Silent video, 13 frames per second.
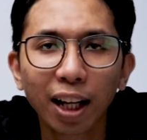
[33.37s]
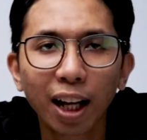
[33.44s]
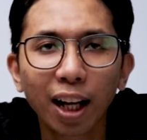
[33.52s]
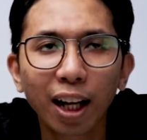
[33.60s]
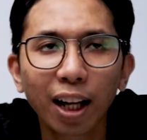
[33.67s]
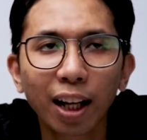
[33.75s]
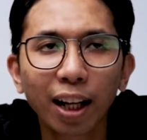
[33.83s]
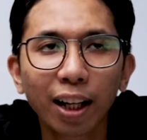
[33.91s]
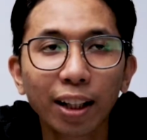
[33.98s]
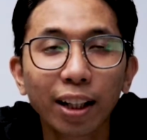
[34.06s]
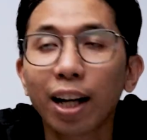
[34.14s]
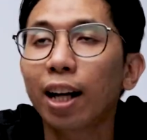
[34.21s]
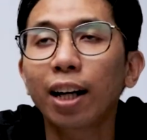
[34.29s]

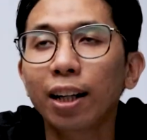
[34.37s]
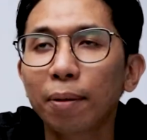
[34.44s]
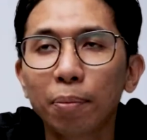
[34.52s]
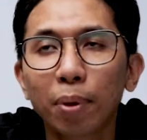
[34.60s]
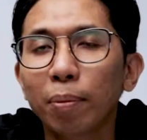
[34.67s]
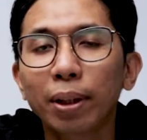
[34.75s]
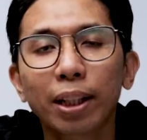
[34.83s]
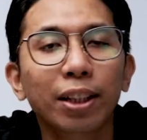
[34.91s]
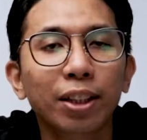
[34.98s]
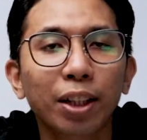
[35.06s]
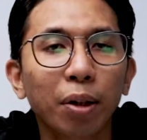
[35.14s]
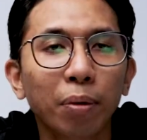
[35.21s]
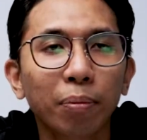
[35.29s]
Yeah, probably the
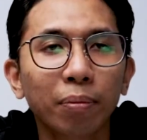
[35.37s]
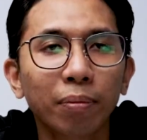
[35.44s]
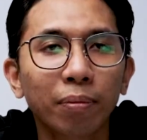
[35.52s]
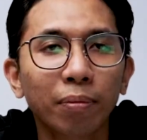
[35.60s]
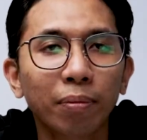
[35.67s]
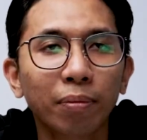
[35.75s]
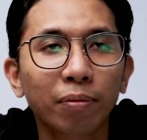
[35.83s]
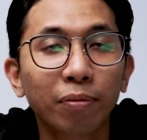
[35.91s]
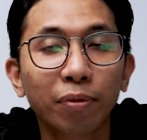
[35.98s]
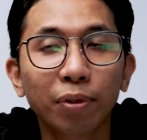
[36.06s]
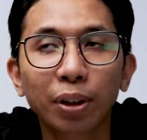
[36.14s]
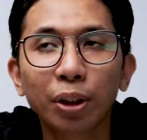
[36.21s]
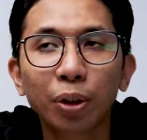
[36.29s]
same
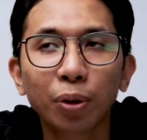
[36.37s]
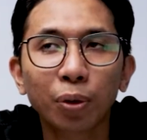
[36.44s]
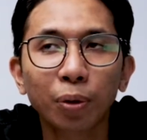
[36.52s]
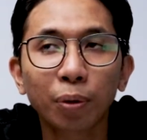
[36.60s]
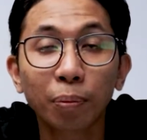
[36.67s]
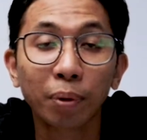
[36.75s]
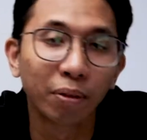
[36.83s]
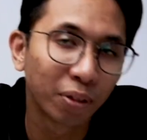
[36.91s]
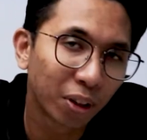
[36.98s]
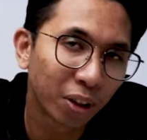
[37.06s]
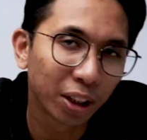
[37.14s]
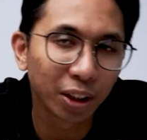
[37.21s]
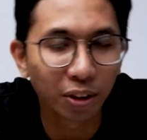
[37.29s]
video
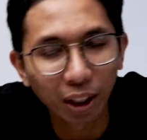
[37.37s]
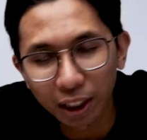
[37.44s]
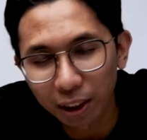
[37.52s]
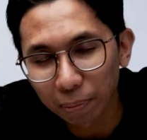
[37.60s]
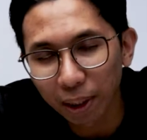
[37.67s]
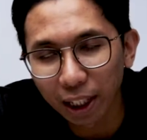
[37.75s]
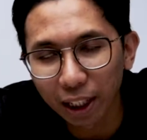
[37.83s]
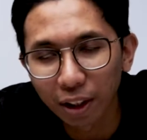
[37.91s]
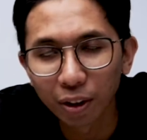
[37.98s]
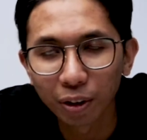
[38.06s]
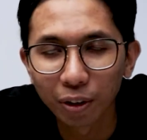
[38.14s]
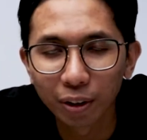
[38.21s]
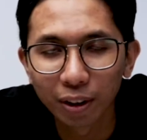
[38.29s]
before this you guys played,
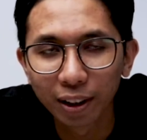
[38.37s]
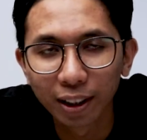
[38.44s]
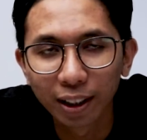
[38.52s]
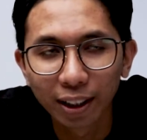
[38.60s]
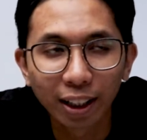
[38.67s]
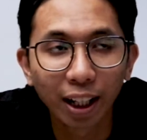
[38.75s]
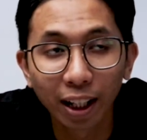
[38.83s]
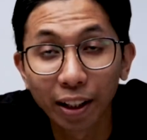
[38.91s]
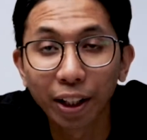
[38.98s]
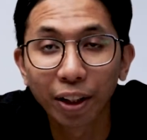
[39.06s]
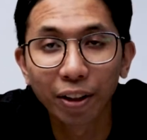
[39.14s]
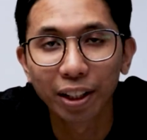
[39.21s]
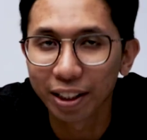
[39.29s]
or yeah, I
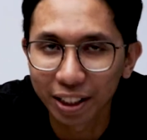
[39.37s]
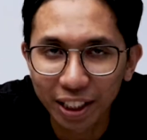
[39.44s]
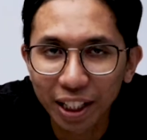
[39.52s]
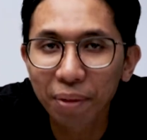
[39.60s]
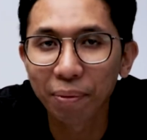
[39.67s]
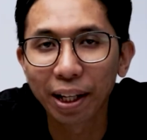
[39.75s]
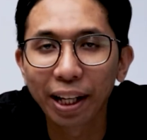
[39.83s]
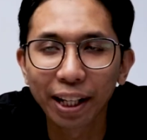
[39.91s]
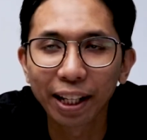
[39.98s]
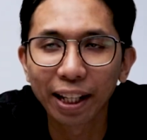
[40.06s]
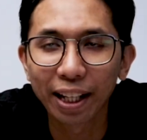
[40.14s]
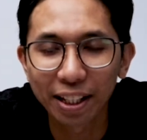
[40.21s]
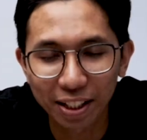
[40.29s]
recorded same day,
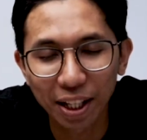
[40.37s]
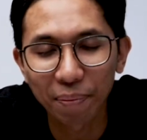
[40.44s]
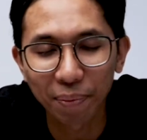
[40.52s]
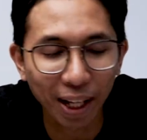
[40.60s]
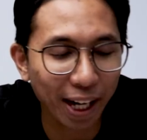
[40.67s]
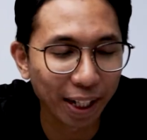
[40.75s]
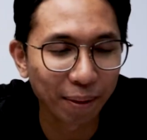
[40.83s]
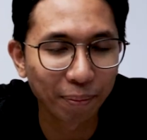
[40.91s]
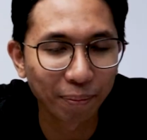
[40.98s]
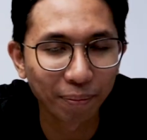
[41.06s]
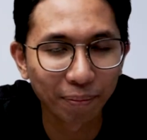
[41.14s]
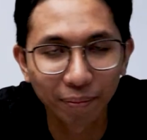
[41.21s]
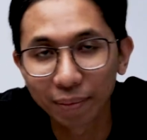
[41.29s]
same time.
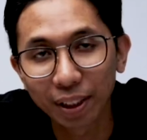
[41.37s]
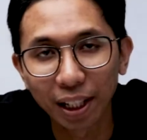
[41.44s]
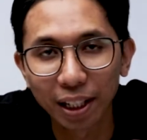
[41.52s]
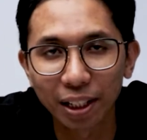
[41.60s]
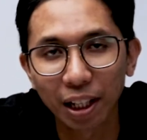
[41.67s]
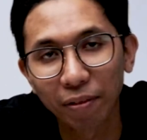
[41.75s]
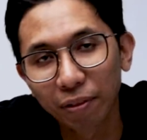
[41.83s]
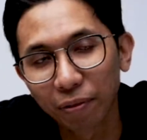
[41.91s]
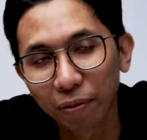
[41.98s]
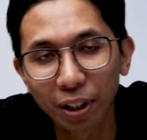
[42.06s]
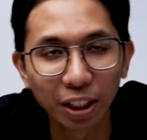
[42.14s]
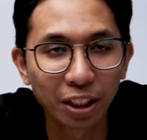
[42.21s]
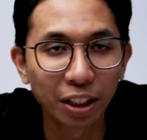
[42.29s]
Just I
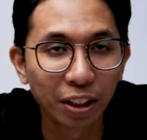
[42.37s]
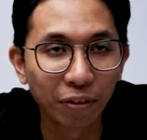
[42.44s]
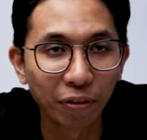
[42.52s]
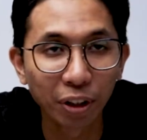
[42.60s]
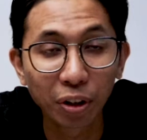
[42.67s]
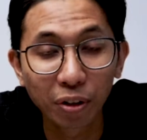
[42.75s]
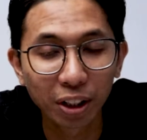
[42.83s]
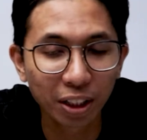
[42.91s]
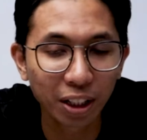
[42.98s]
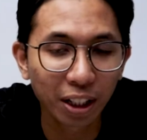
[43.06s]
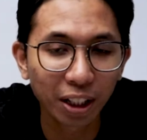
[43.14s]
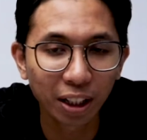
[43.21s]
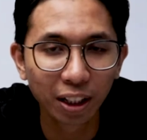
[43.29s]
finished the video
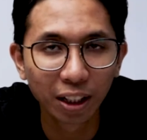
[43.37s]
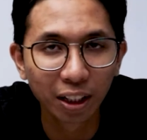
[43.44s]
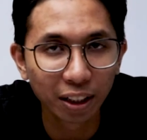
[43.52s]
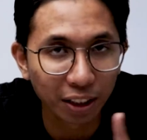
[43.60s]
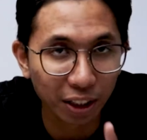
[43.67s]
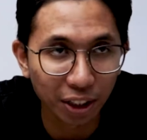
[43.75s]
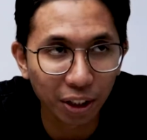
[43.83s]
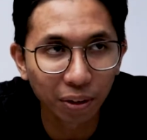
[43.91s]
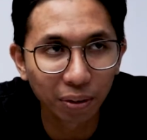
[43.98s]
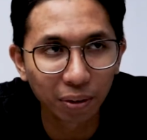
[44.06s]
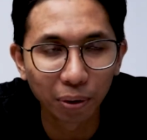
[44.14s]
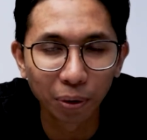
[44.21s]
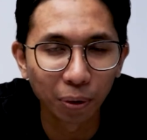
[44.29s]
recently, just now,
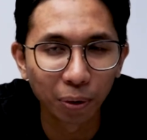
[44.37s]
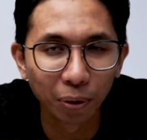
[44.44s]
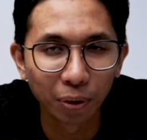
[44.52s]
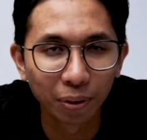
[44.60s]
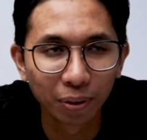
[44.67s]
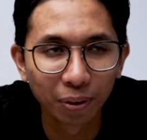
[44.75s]
or